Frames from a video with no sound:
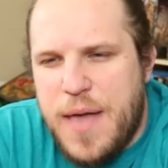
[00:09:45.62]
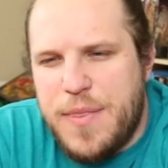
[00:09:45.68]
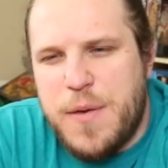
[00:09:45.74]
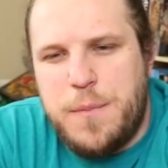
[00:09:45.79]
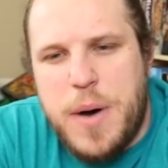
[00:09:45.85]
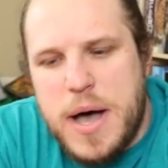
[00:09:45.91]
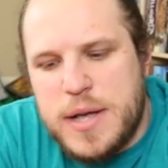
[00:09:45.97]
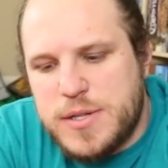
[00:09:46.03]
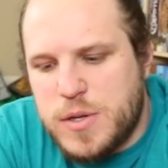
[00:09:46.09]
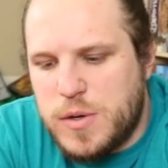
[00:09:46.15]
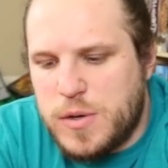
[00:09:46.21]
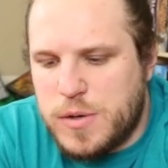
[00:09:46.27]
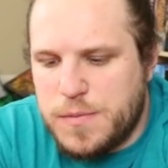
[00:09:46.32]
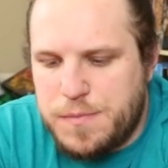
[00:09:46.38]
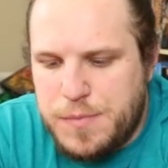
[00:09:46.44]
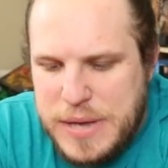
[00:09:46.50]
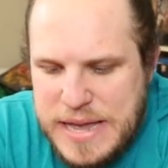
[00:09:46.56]
And the
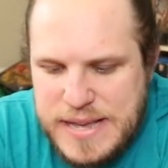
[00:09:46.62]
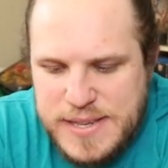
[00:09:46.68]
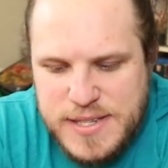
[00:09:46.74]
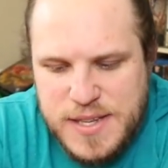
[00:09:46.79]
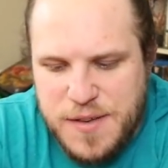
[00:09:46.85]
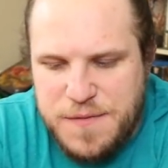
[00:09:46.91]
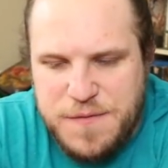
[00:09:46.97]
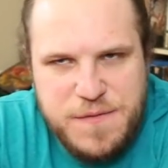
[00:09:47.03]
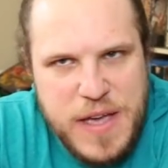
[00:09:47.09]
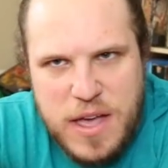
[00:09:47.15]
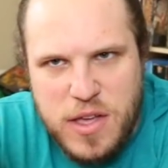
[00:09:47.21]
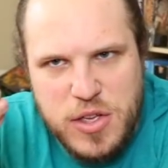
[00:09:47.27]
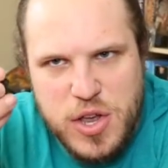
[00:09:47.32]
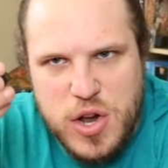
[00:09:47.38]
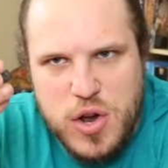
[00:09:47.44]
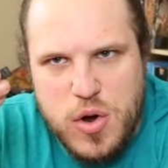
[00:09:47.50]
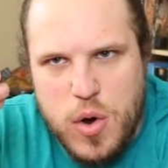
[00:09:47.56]
puzzle piece
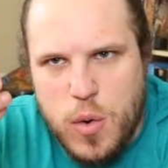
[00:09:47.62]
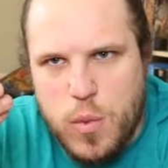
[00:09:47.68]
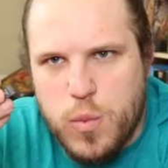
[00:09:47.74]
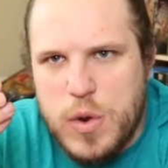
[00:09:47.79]
failure